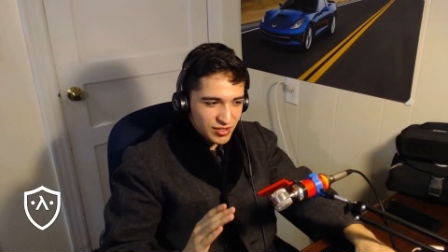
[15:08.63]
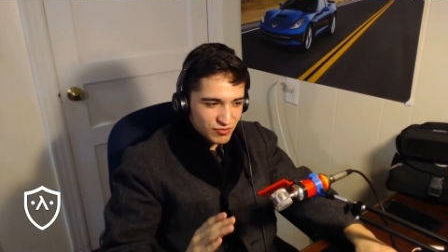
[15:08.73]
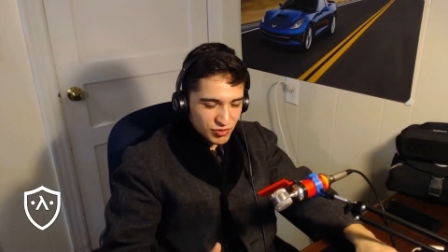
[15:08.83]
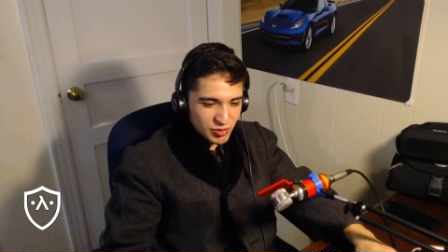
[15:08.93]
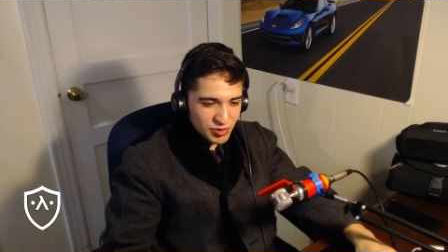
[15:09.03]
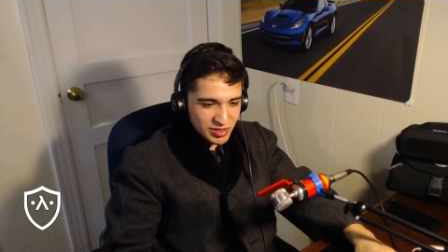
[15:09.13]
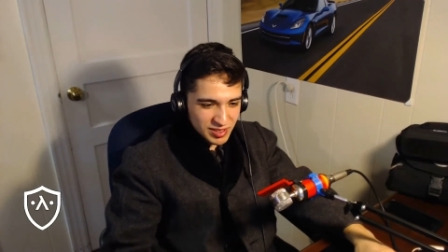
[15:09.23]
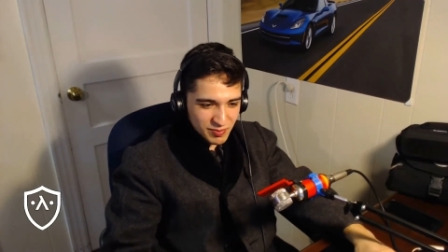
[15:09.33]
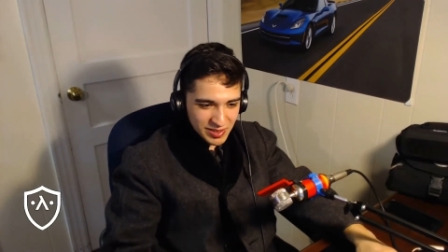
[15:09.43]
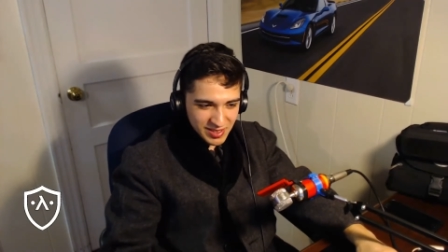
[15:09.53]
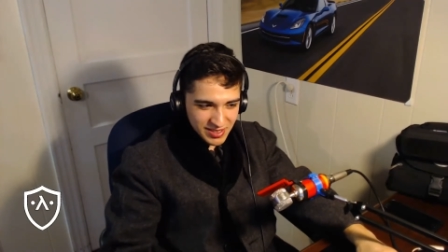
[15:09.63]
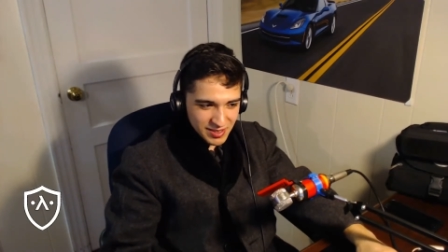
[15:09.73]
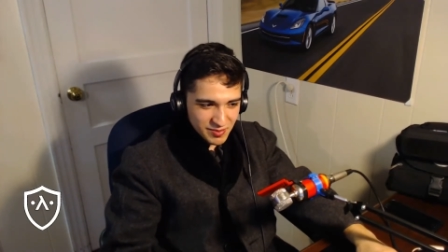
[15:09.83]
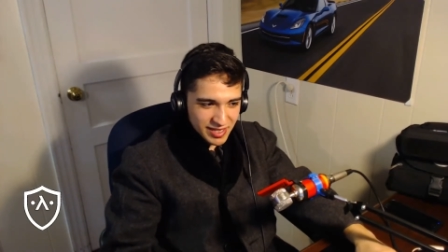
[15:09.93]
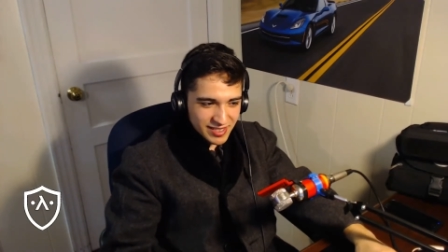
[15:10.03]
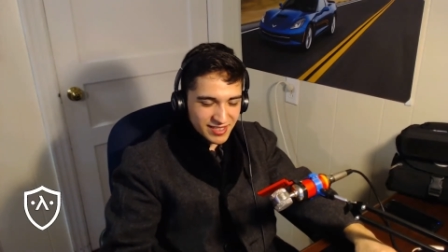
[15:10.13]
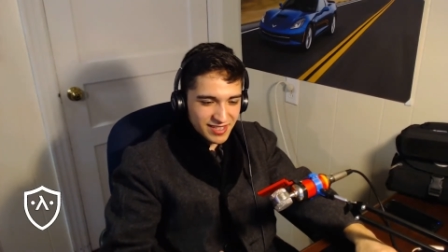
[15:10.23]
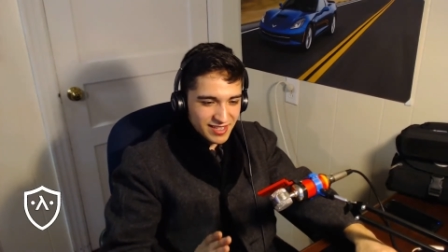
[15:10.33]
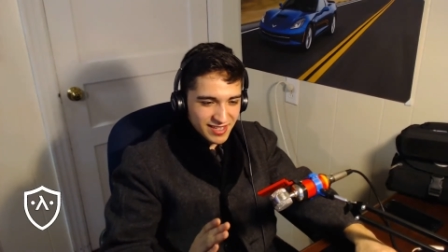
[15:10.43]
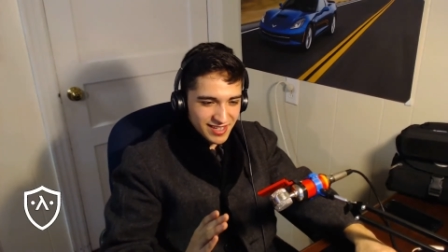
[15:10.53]
ruthless businessman
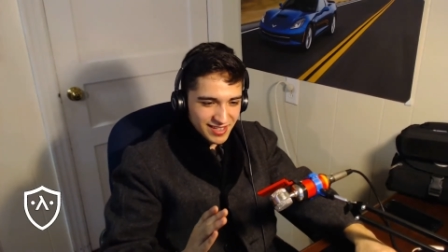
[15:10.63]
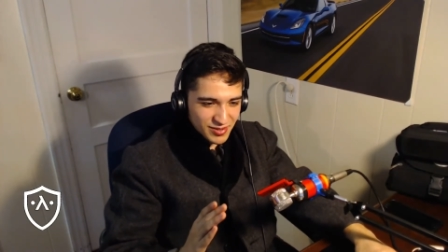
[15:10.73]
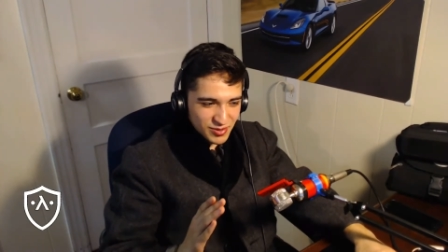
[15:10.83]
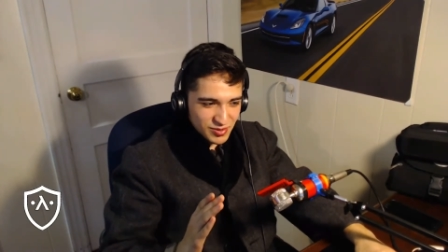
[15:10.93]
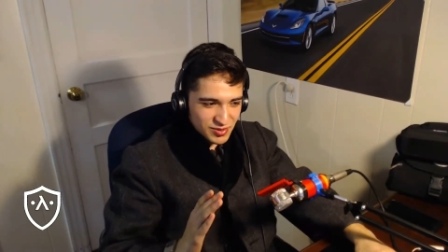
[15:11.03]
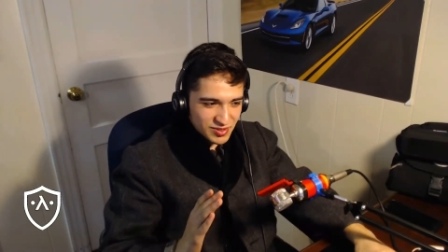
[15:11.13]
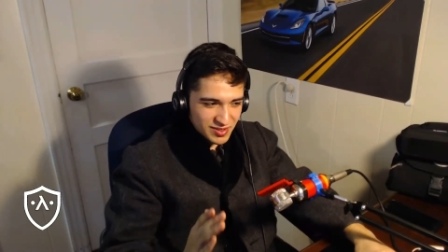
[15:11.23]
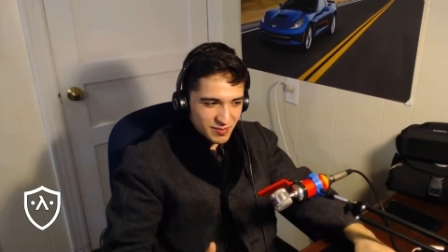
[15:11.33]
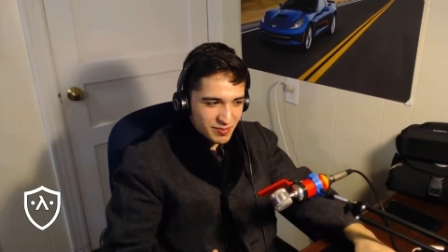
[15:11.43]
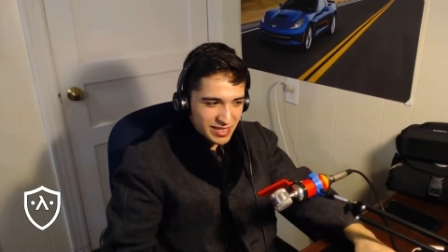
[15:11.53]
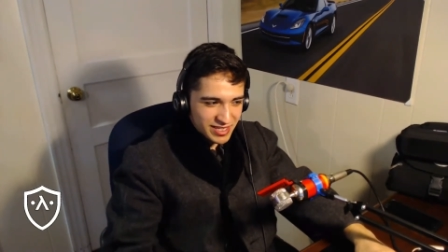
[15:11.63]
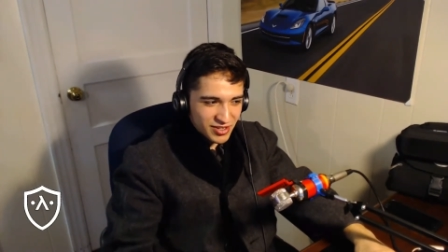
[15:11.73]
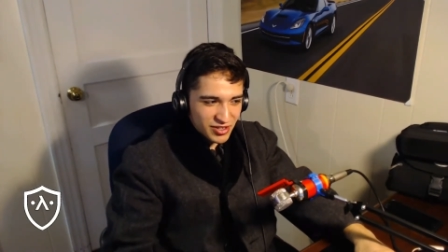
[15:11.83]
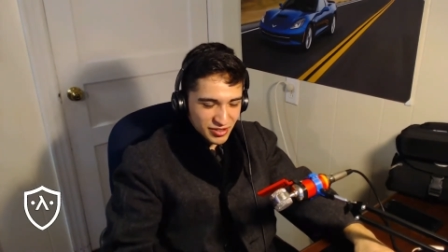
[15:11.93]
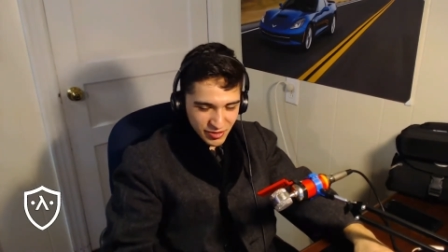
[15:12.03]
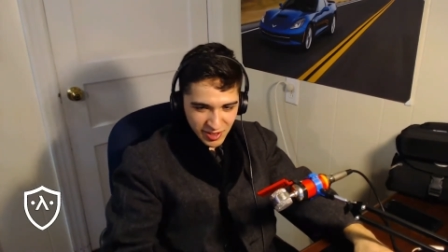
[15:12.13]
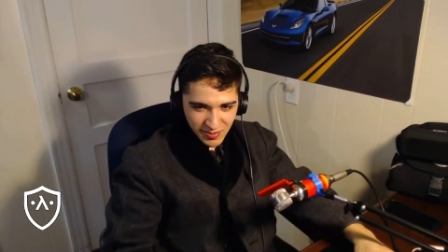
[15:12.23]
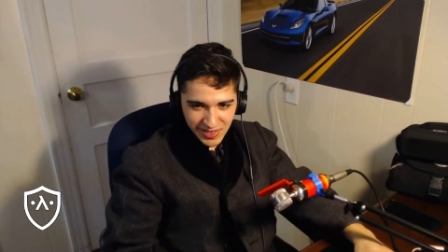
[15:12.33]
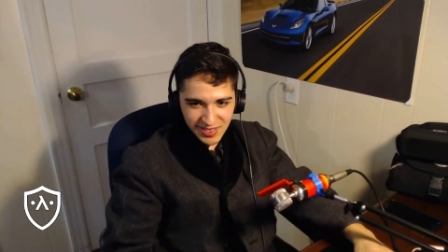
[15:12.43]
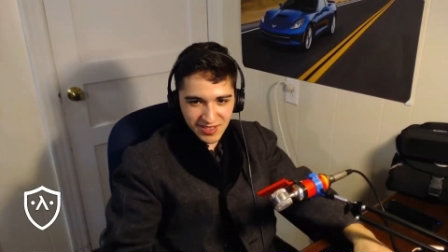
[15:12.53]
who's mean on
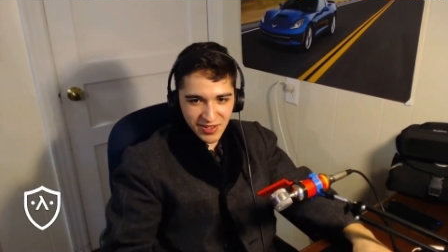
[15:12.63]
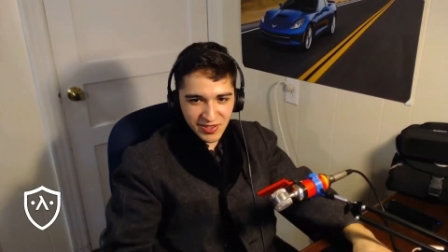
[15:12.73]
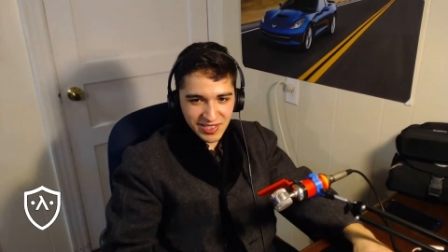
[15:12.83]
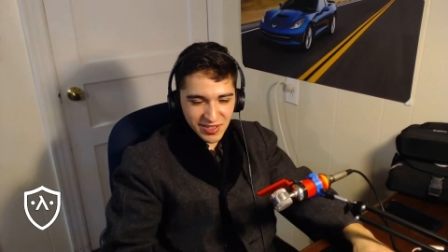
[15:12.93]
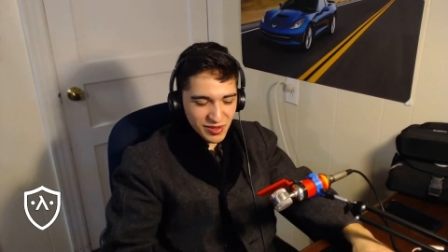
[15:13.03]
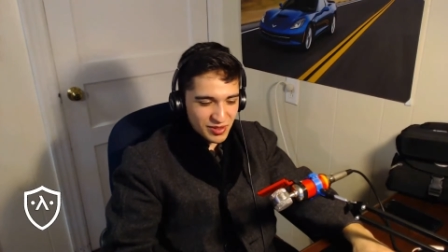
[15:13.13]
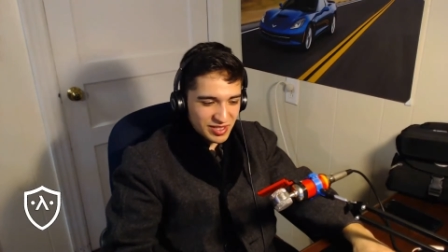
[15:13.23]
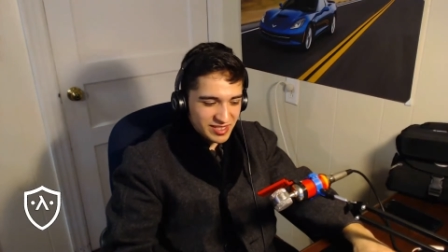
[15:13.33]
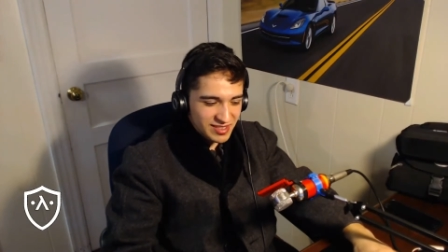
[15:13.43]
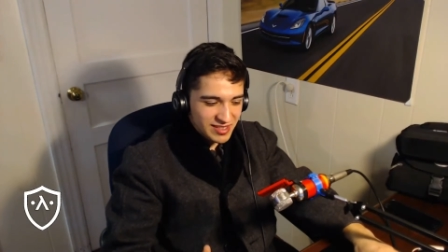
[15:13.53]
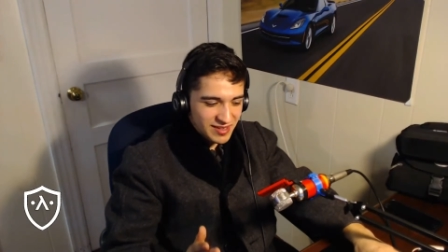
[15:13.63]
Christmas and all these other things.